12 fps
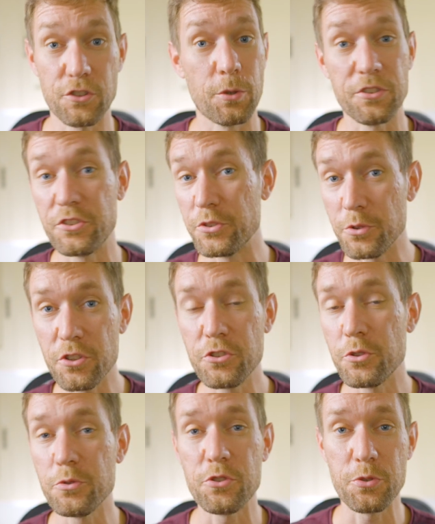So as soon
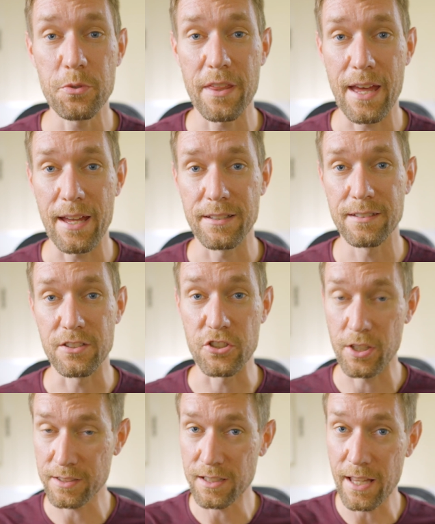as you do that,
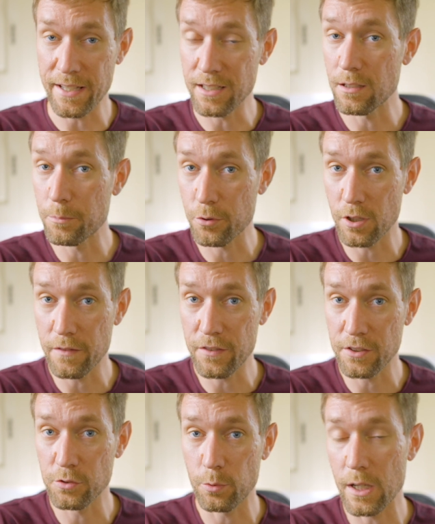just like in the
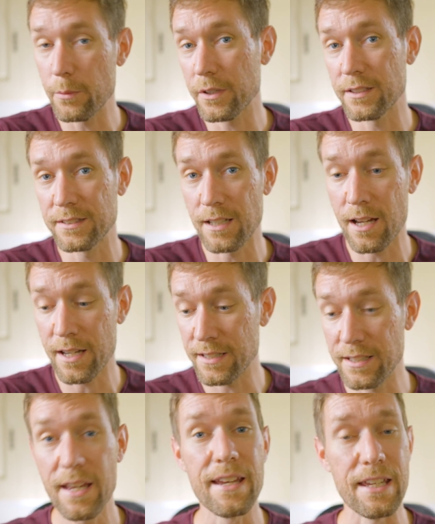previous way we
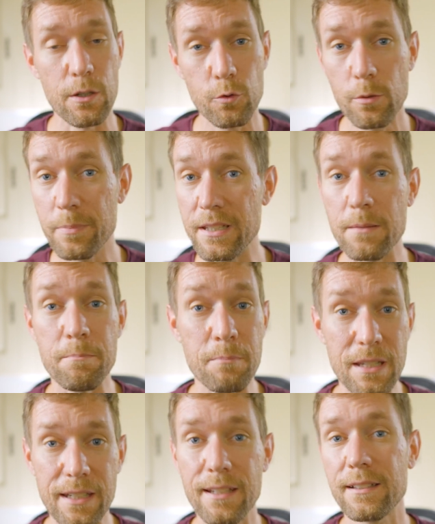assigned, it will be
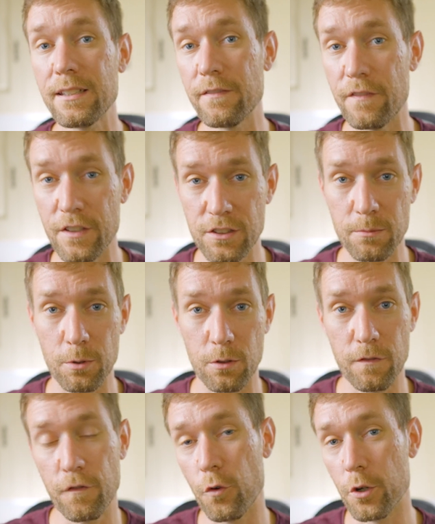immediately visible
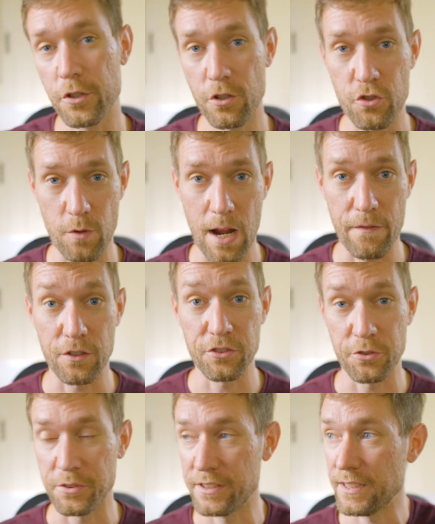for your drivers
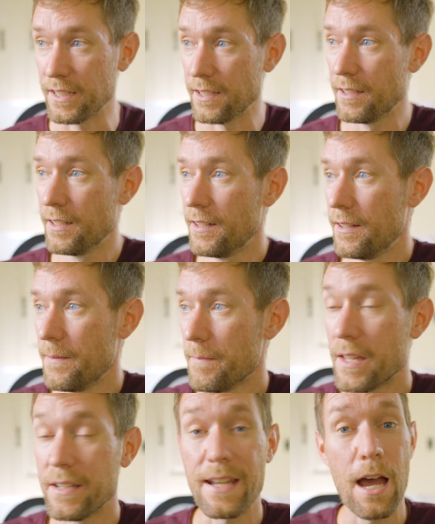to see.
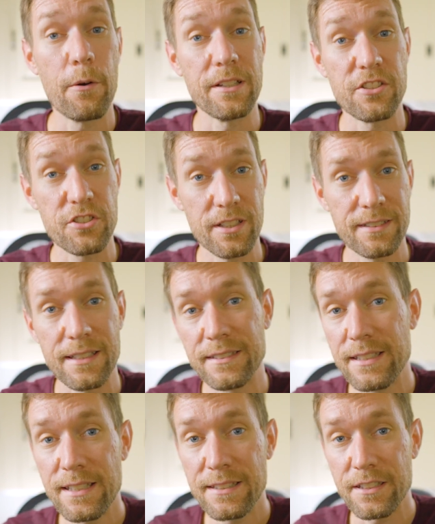Now it's just
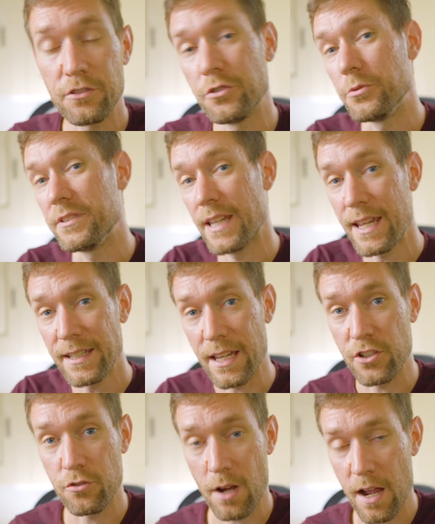as easy to take
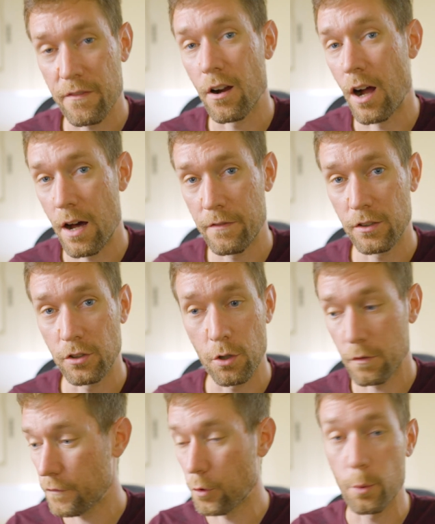a driver off a
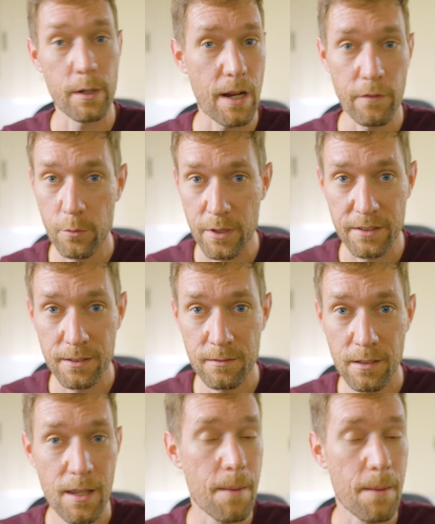load for whatever reason.